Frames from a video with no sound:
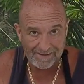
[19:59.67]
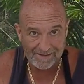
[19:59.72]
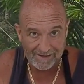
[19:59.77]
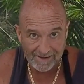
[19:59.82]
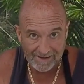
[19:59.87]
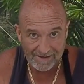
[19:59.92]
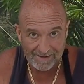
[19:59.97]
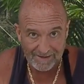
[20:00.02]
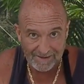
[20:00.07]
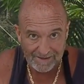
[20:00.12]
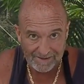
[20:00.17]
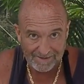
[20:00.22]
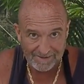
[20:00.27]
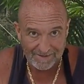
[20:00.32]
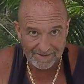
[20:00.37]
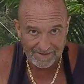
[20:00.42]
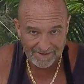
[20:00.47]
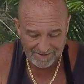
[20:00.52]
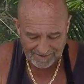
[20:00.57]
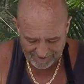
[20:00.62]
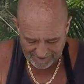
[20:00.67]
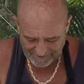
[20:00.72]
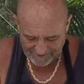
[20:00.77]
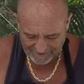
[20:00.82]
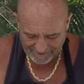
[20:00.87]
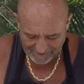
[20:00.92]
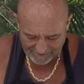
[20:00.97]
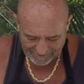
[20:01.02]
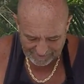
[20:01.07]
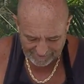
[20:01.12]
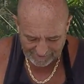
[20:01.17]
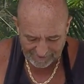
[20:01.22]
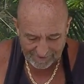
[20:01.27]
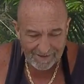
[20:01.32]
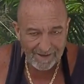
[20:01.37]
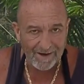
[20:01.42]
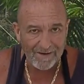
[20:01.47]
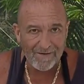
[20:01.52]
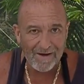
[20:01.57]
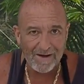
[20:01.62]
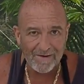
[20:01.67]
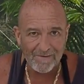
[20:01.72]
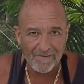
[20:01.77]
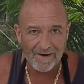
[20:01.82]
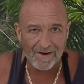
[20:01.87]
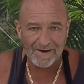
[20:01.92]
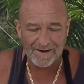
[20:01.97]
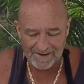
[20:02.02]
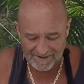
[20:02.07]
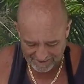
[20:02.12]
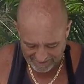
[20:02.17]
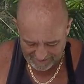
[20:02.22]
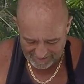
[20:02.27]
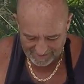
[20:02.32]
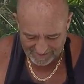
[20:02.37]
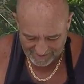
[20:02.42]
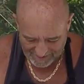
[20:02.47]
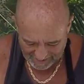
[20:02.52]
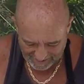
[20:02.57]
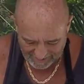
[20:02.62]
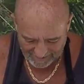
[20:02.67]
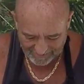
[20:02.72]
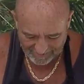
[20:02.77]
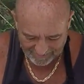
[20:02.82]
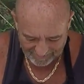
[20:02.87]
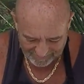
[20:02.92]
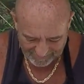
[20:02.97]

take it easy. It's like, no, I want to eat now.